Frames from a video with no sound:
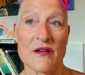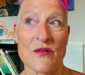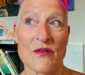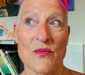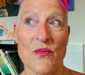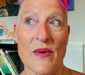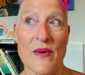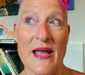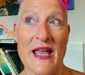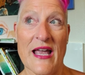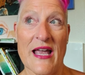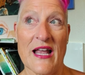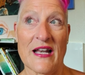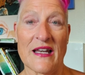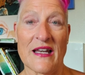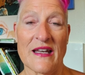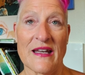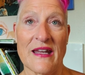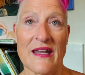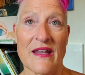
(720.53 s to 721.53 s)

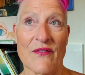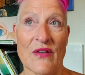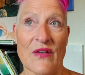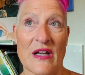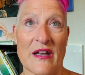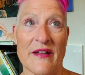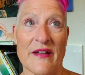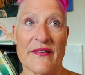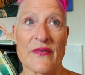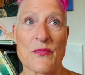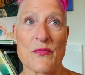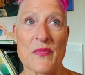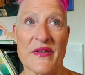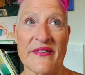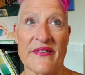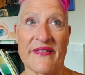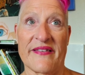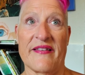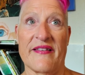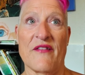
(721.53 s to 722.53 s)
when given a
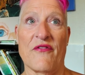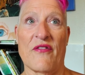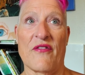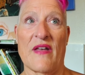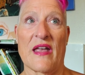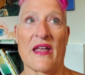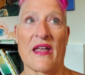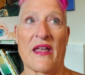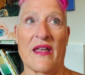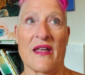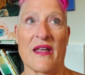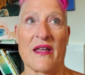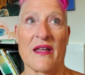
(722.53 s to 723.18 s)
specific